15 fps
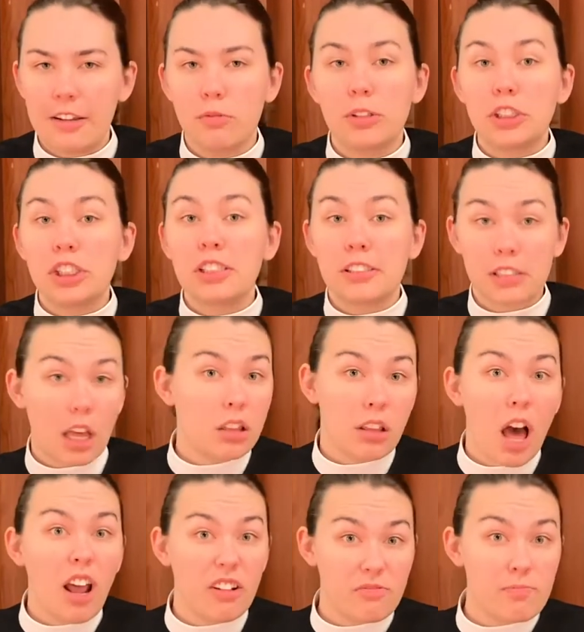which is a
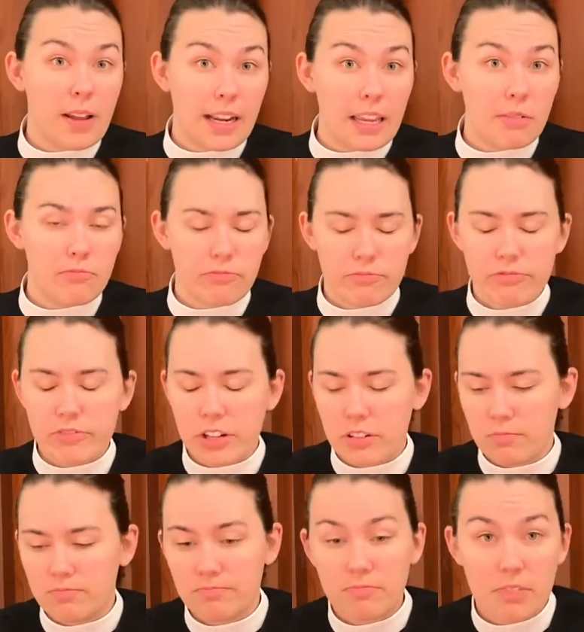lot of money
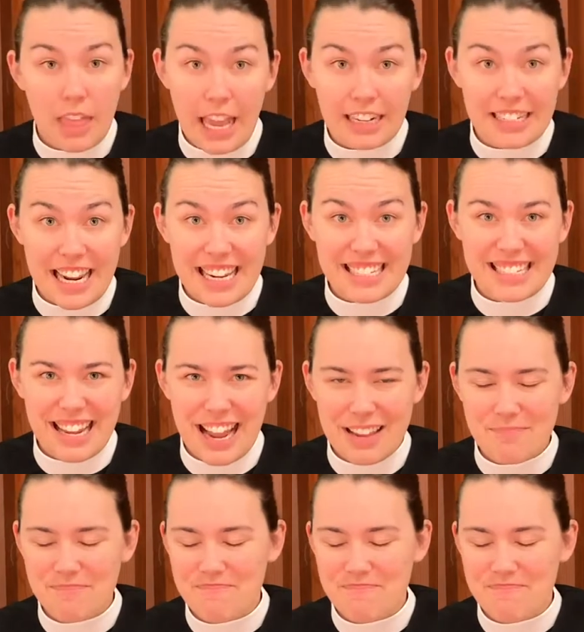for that day and time.